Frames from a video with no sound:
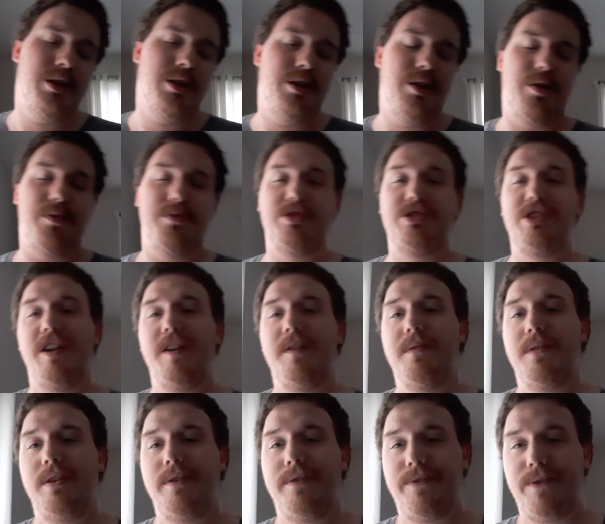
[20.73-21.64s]
On
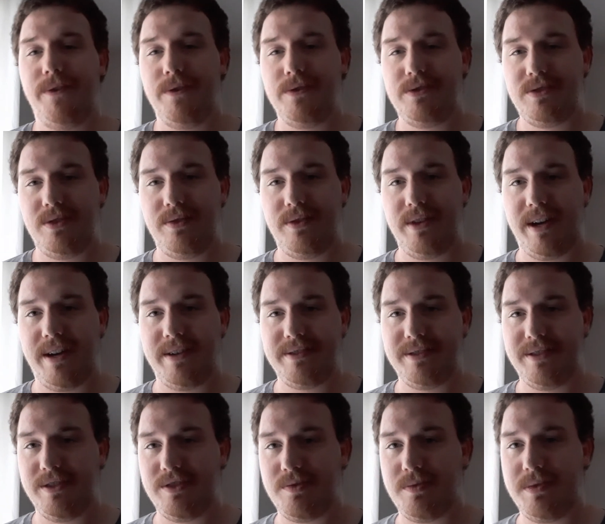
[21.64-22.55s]
January 1st,
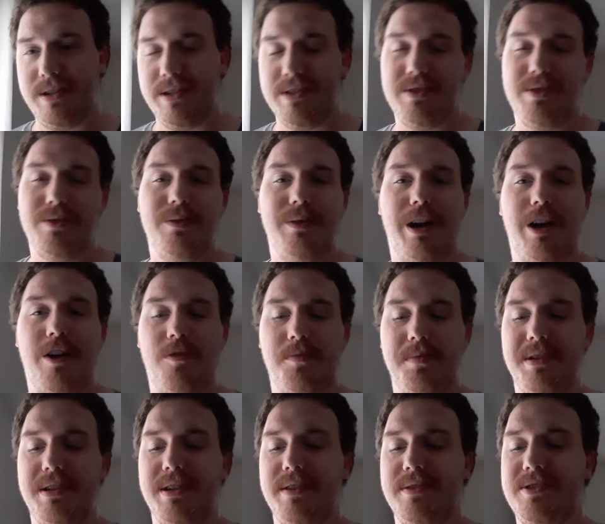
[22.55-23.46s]
2022, I'll
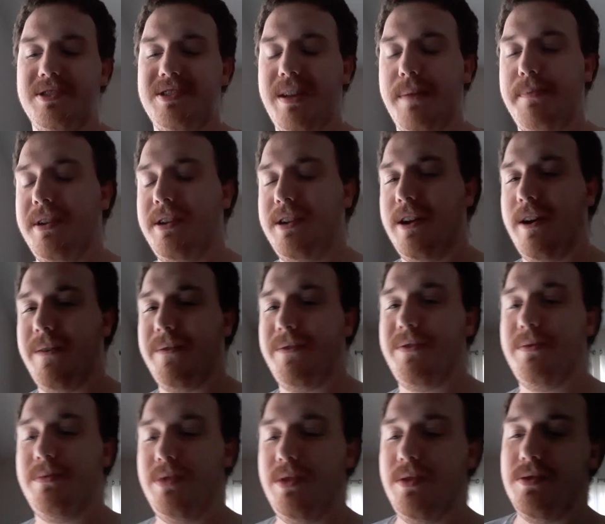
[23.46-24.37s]
be stepping down
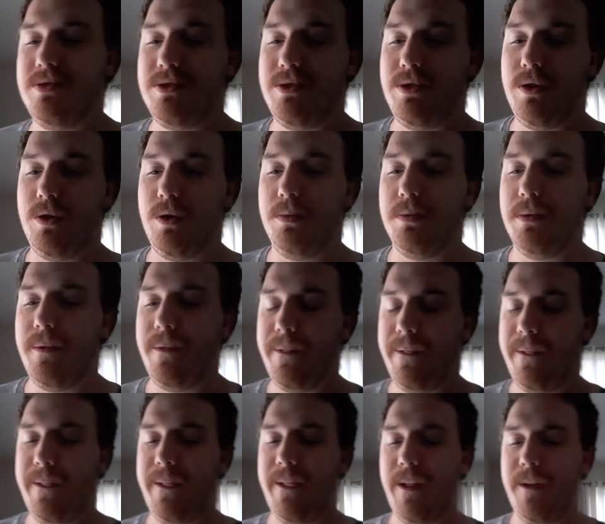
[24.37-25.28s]
from YouTube
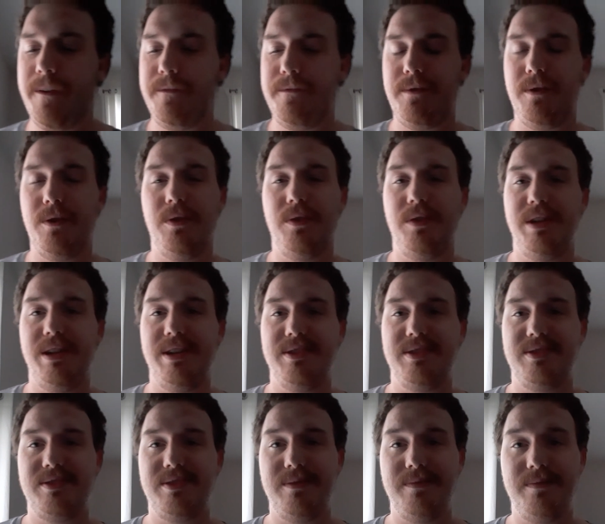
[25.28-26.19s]
for at
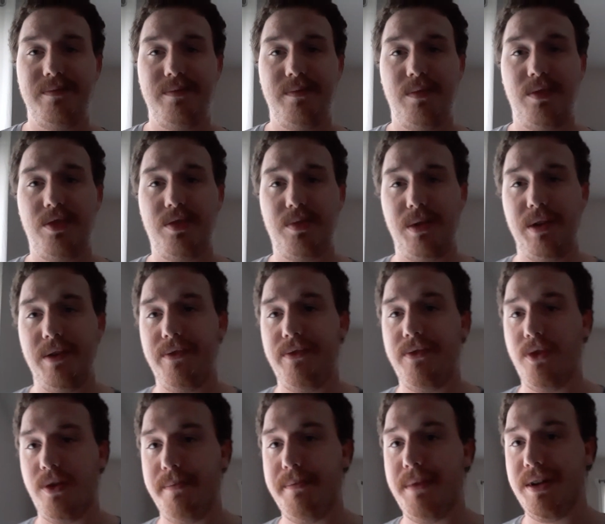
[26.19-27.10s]
least 3 to
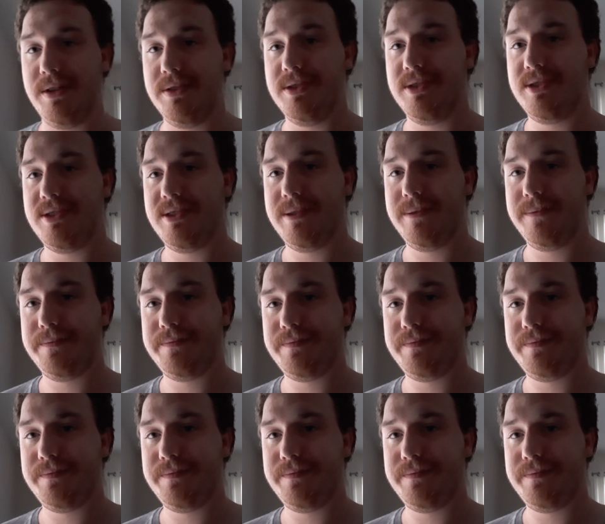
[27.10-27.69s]
4 months.